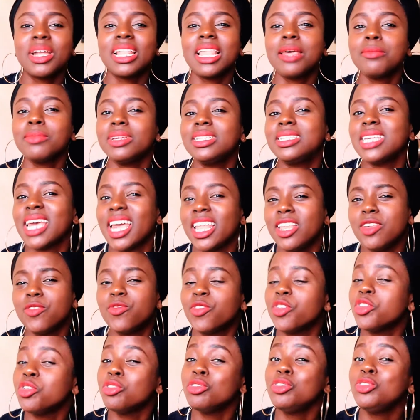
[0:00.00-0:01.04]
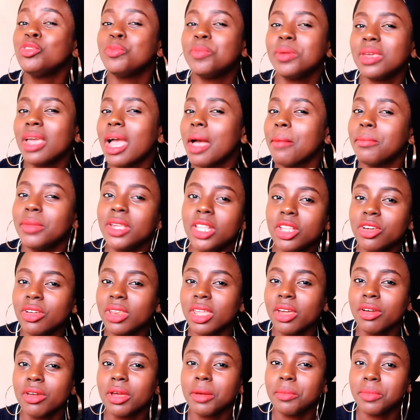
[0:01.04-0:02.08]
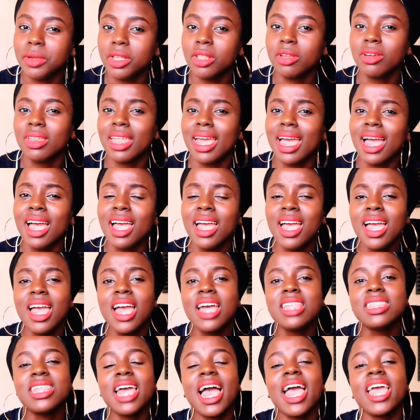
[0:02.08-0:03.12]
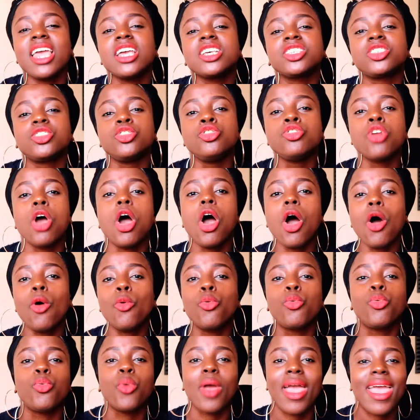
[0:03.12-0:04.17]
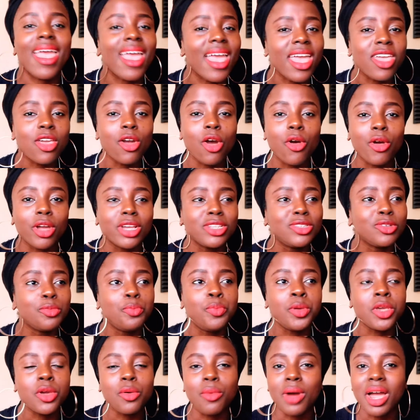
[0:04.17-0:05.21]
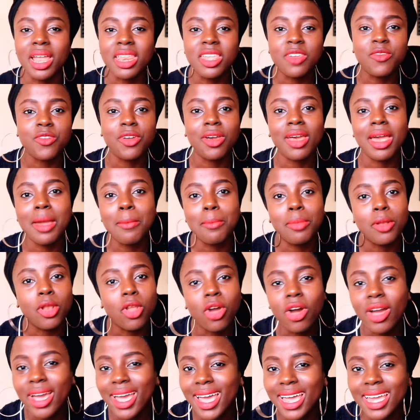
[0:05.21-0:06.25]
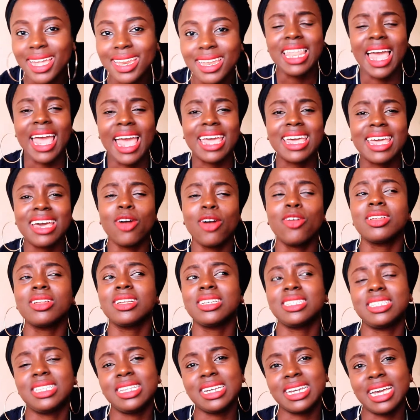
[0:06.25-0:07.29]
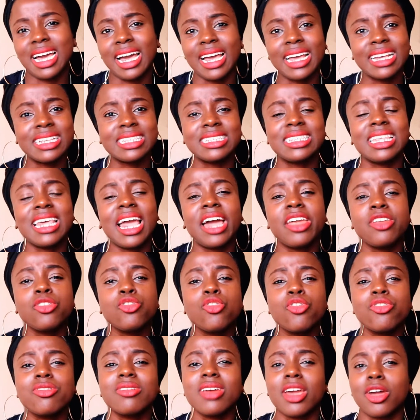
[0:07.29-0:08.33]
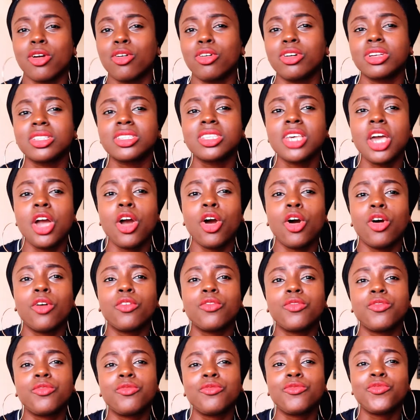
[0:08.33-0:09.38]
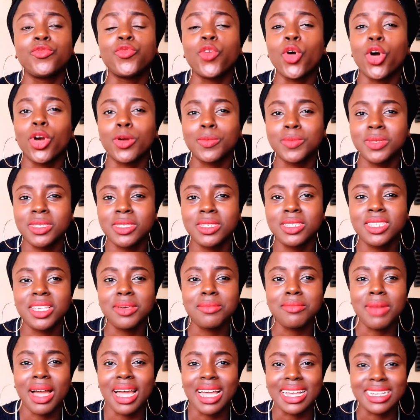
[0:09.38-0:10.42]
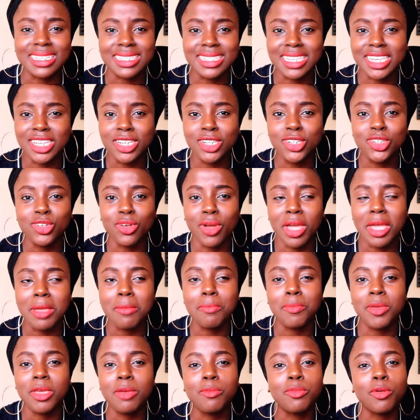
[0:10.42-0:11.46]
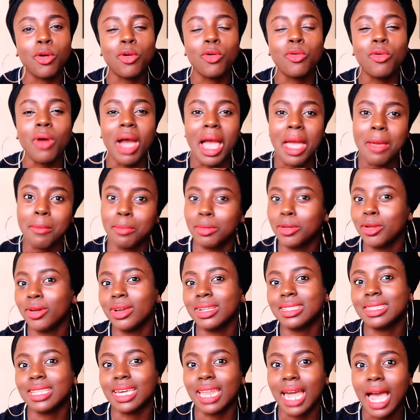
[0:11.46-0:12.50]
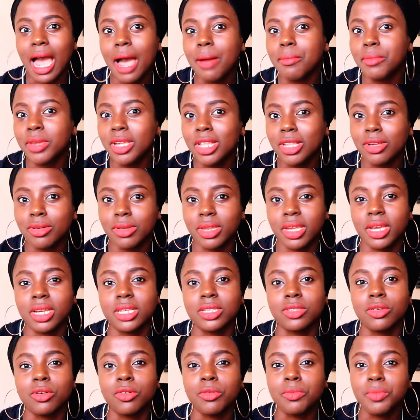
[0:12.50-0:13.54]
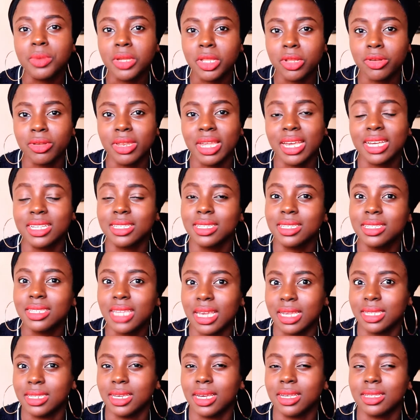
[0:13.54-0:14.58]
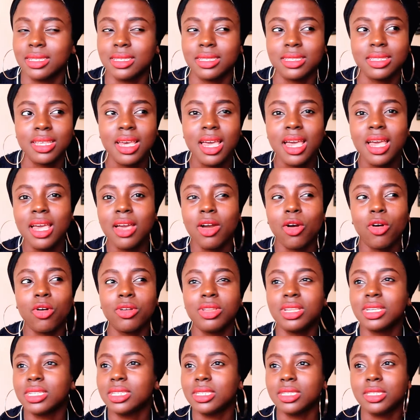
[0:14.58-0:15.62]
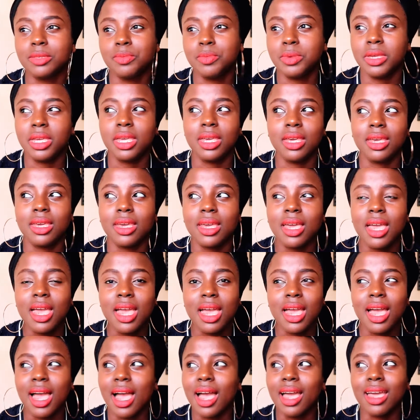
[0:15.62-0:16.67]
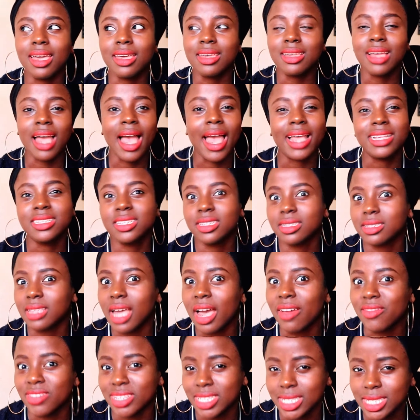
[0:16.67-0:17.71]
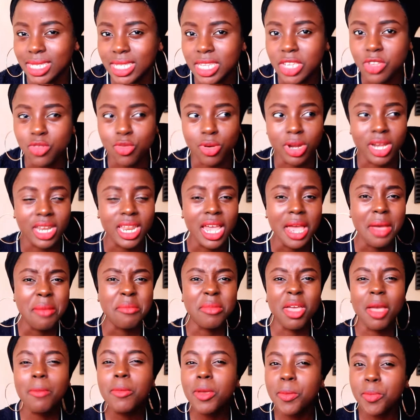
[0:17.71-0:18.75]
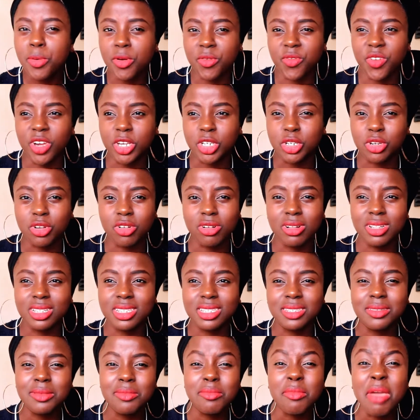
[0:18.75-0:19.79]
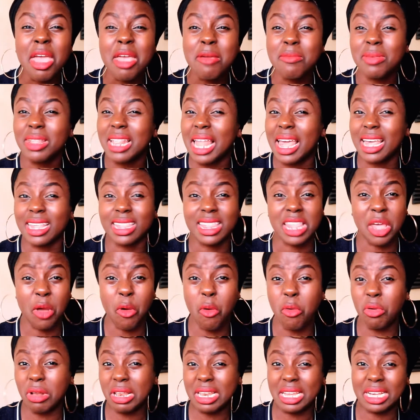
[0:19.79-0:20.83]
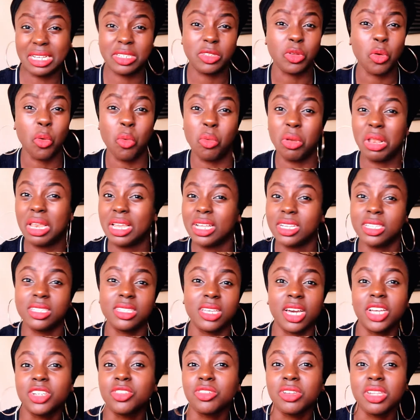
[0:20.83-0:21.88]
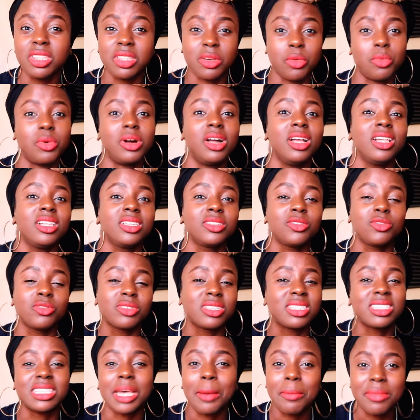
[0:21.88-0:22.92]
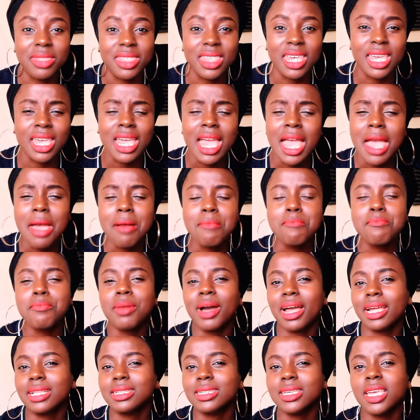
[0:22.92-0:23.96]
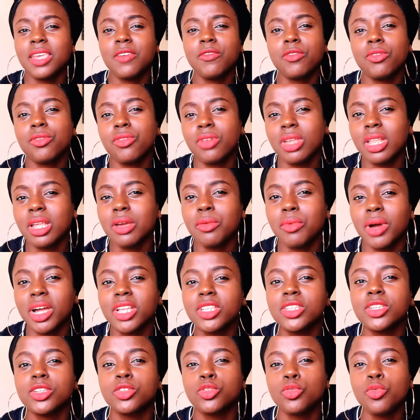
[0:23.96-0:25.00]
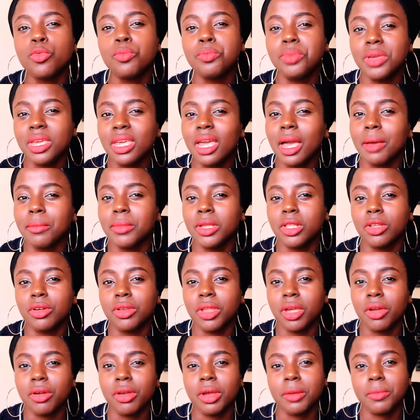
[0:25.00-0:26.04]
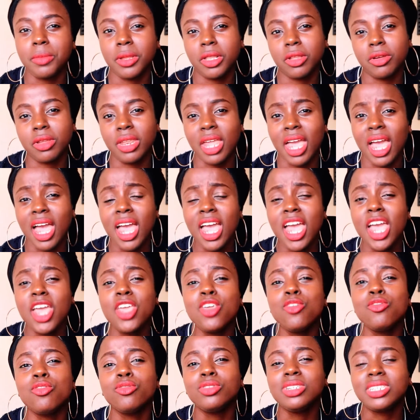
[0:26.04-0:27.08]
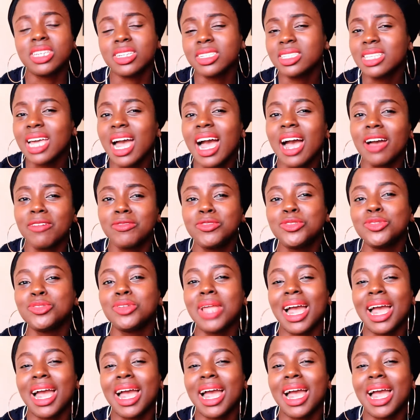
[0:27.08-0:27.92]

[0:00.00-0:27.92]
let me tell you, for you to be a millionaire or a billionaire, there is no way you're going to be one if you're employed. Like, honestly guys, there are no records of Forbes magazine showing people who are employed that are millionaires or billionaire status. Honestly speaking, I just haven't seen one. Maybe professionals, maybe like the oldest surgeon in the world or something. But if you really want to be a millionaire or a billionaire, you just have to